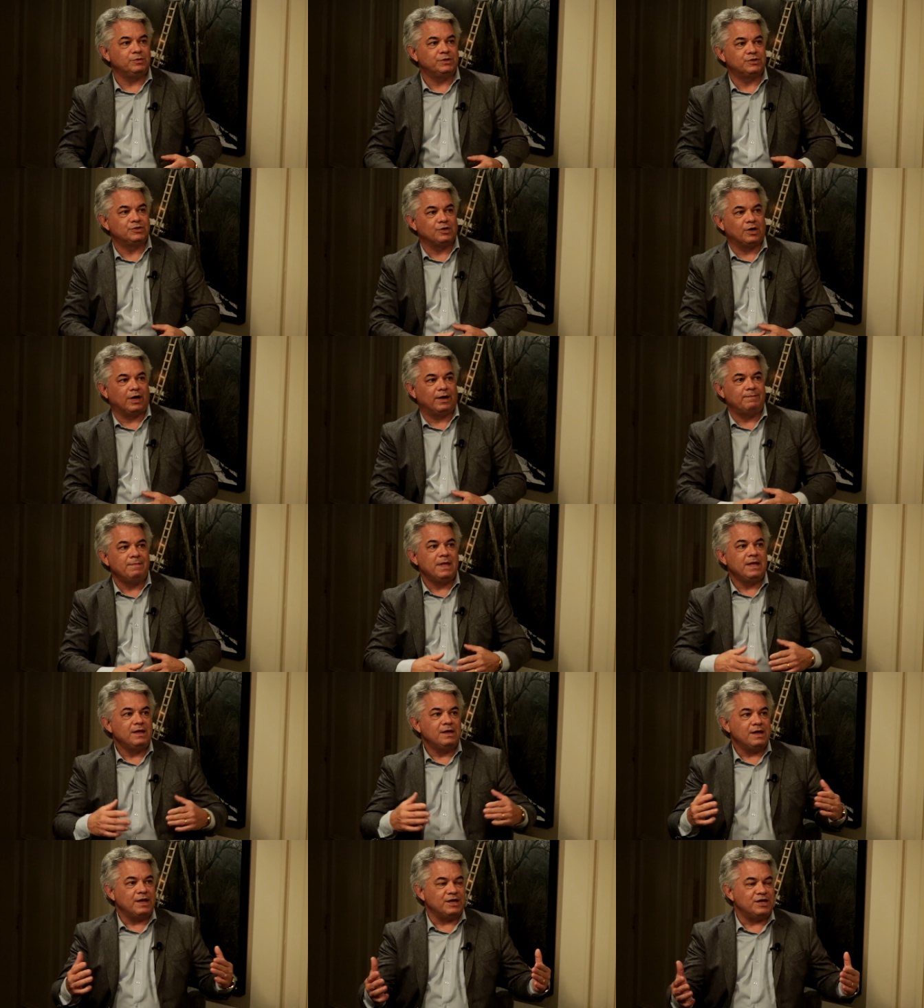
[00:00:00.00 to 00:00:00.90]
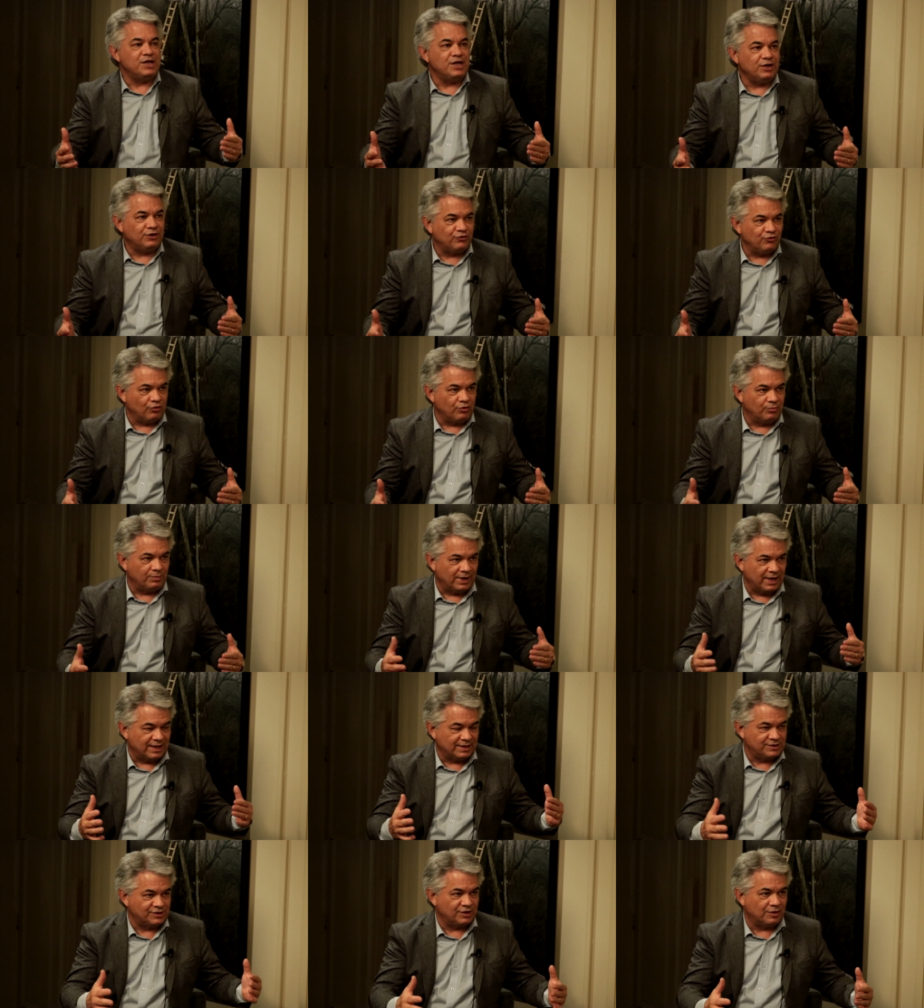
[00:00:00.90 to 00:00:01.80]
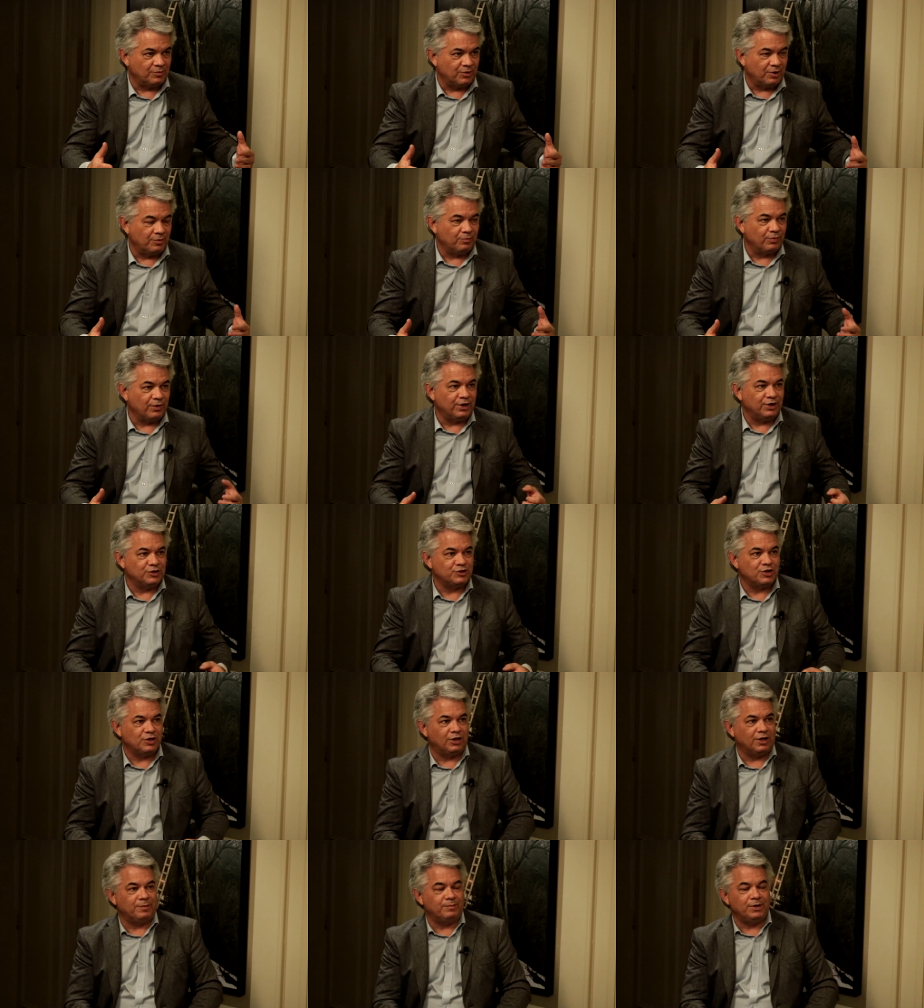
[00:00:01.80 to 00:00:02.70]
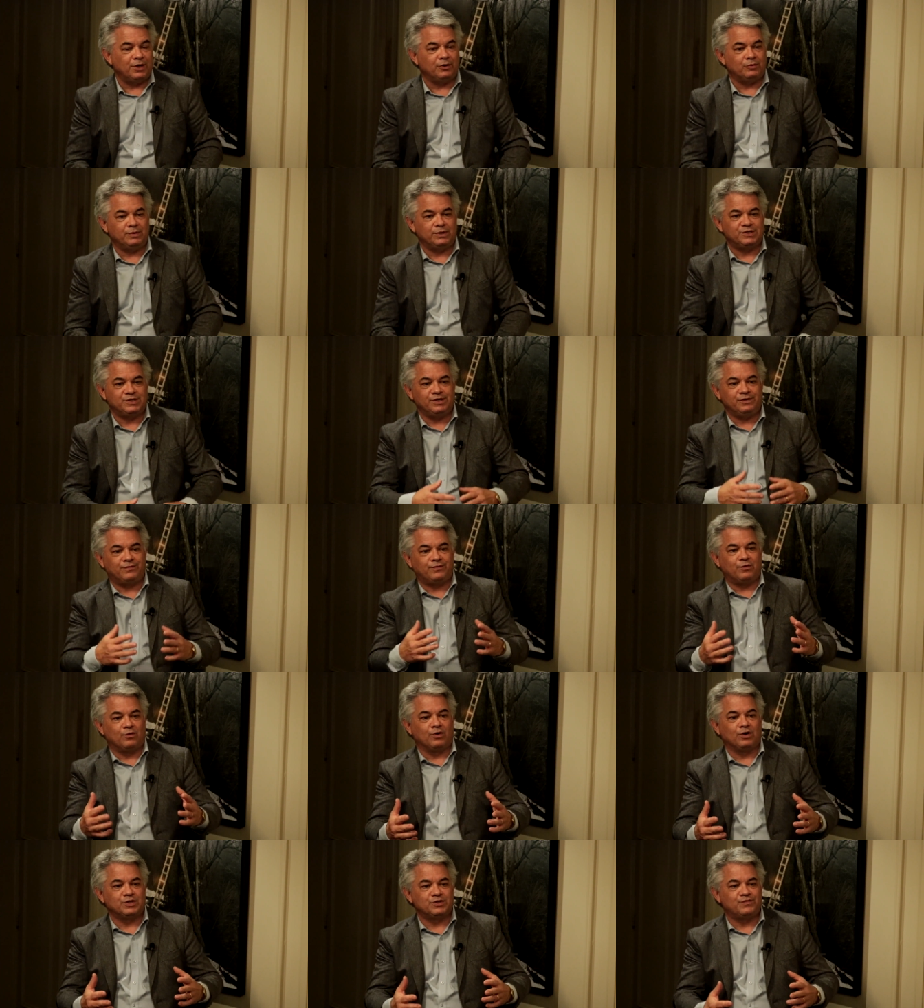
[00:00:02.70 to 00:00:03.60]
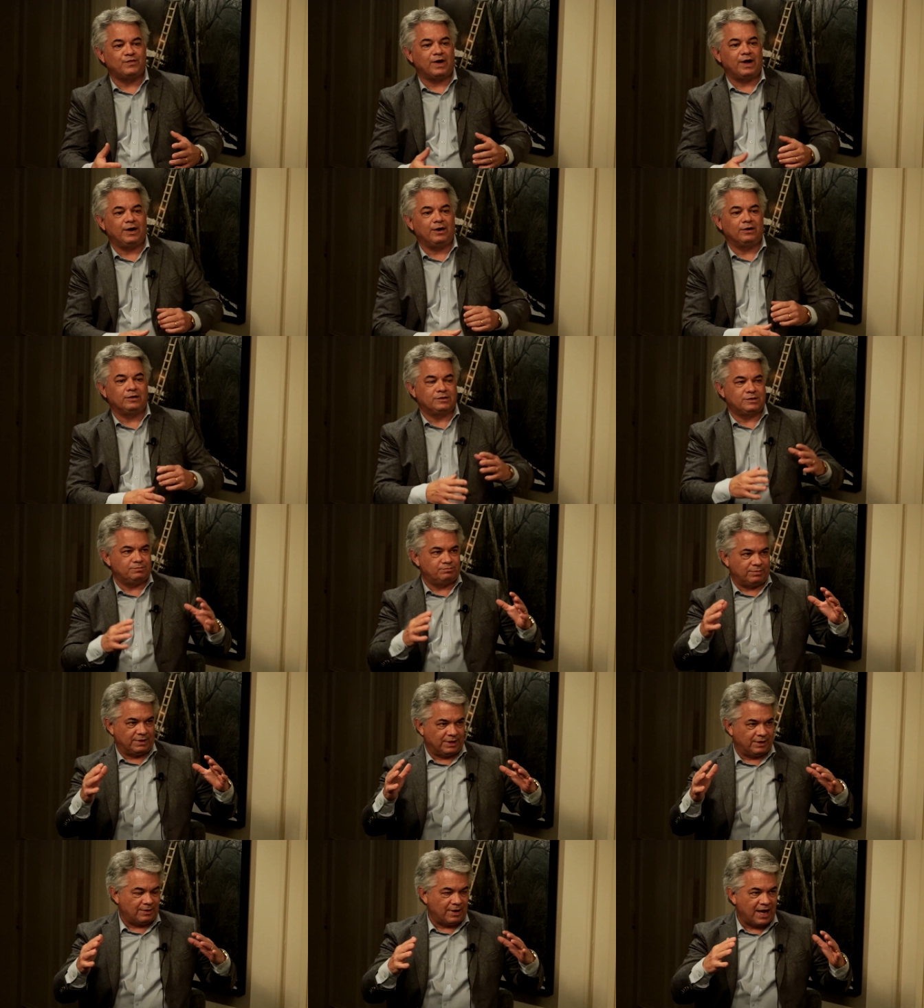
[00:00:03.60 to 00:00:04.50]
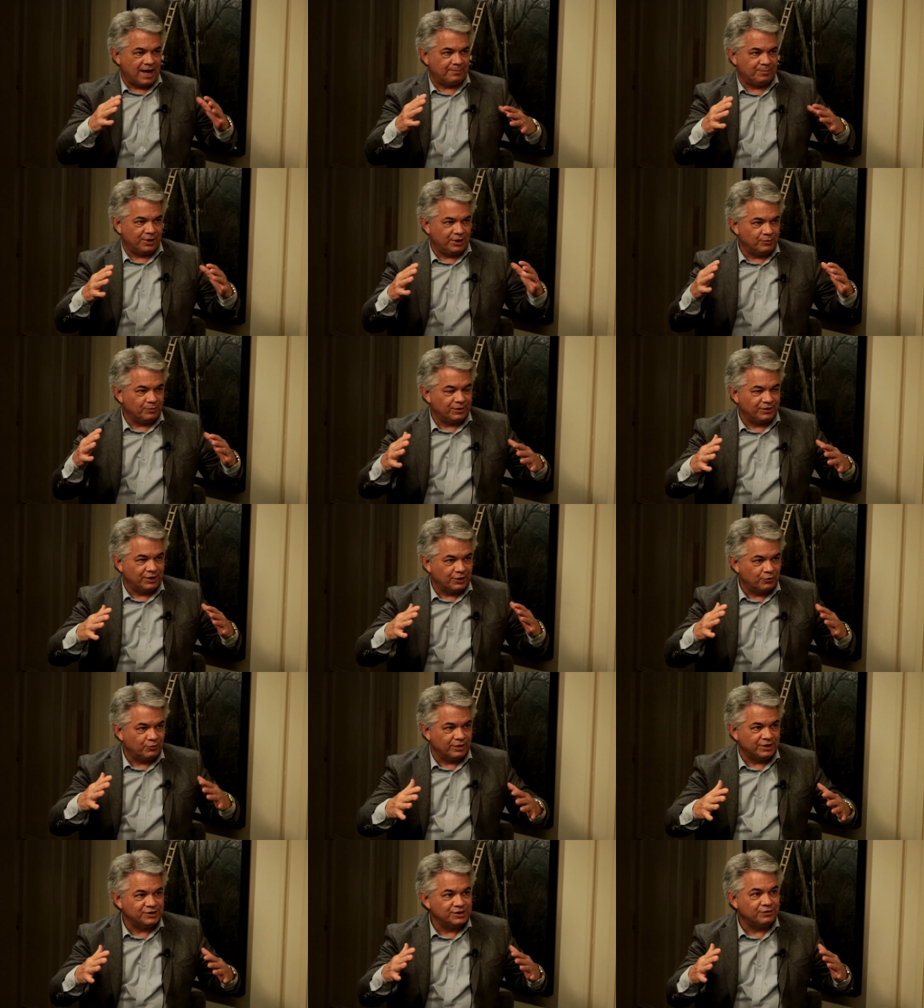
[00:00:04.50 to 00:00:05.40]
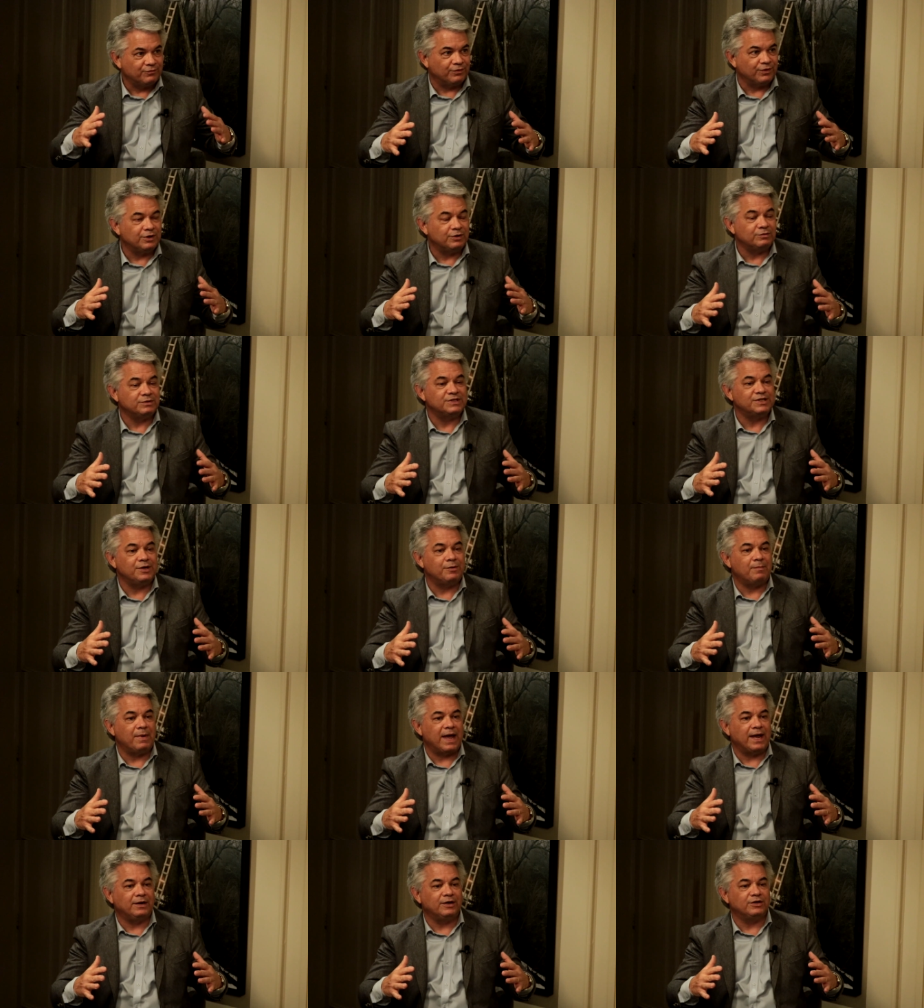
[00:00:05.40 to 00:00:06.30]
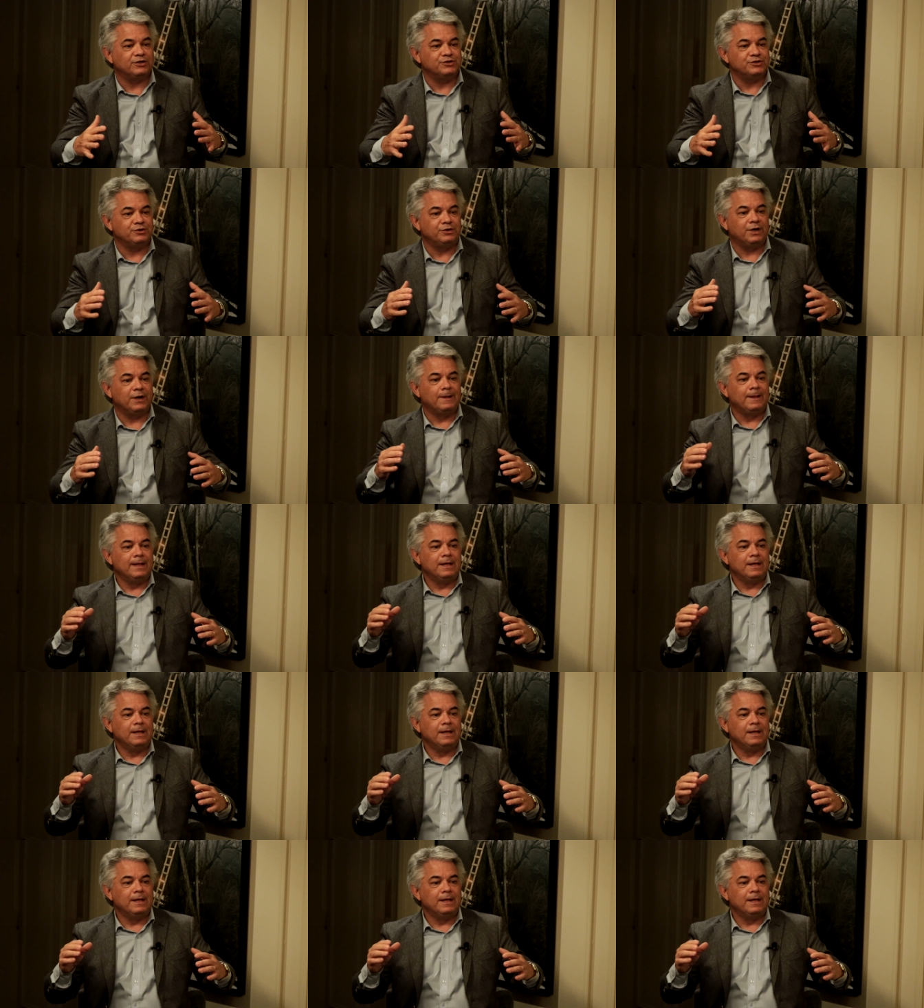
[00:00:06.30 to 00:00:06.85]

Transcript: We saw a heat dome last summer in British Columbia. We see forest fires uh, happening with increasing frequency and magnitude.